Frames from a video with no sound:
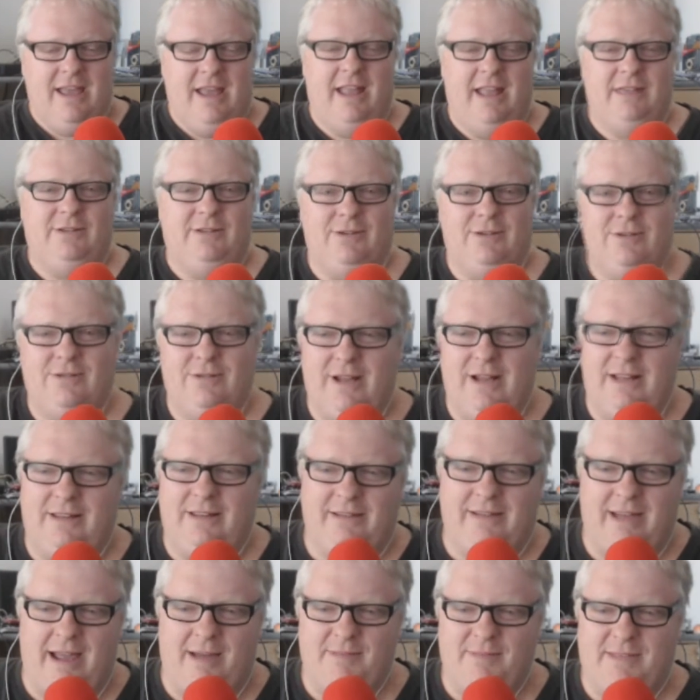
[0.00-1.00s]

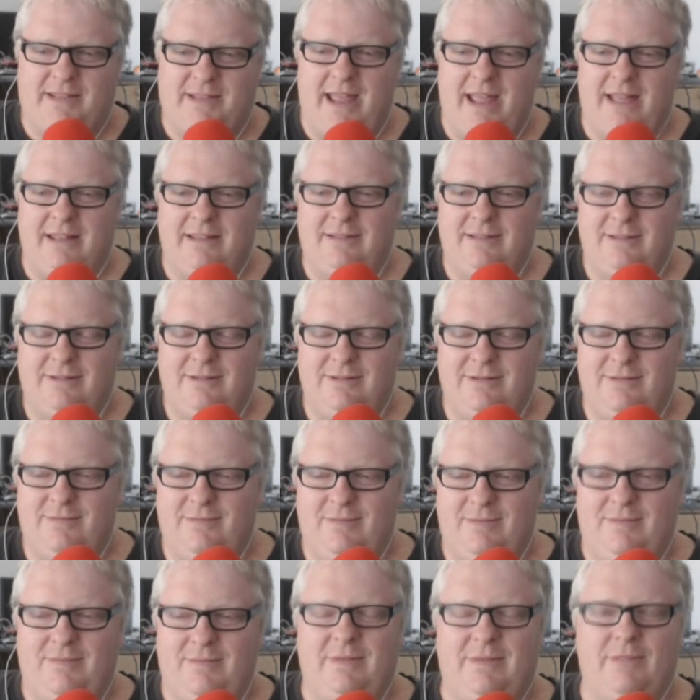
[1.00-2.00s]
It comes down to
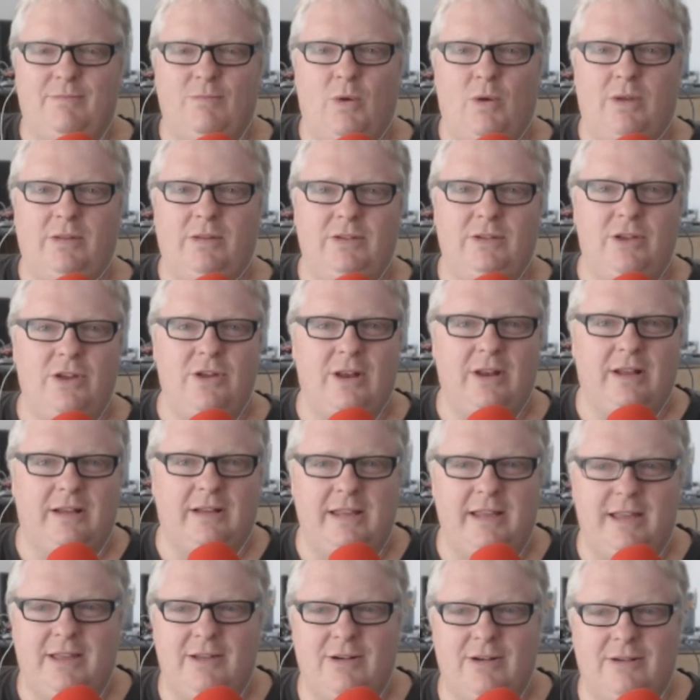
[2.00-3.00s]
wanting you to
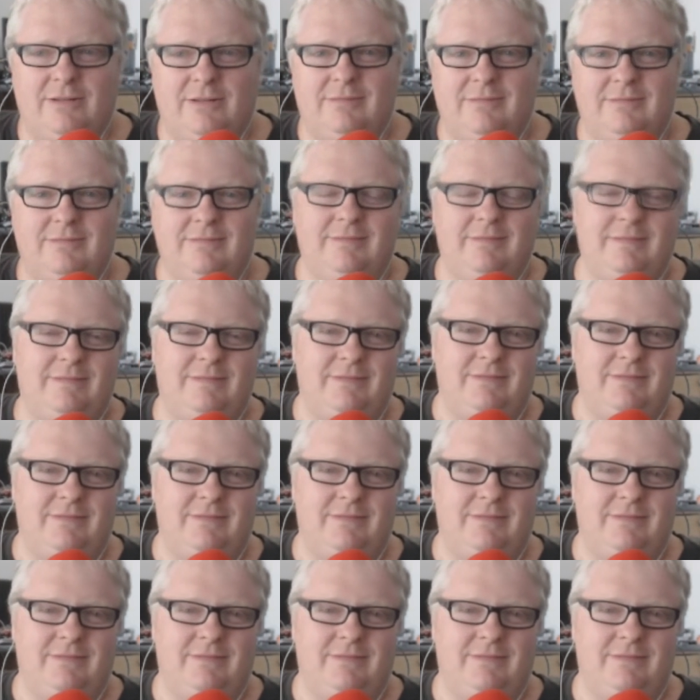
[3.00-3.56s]
click on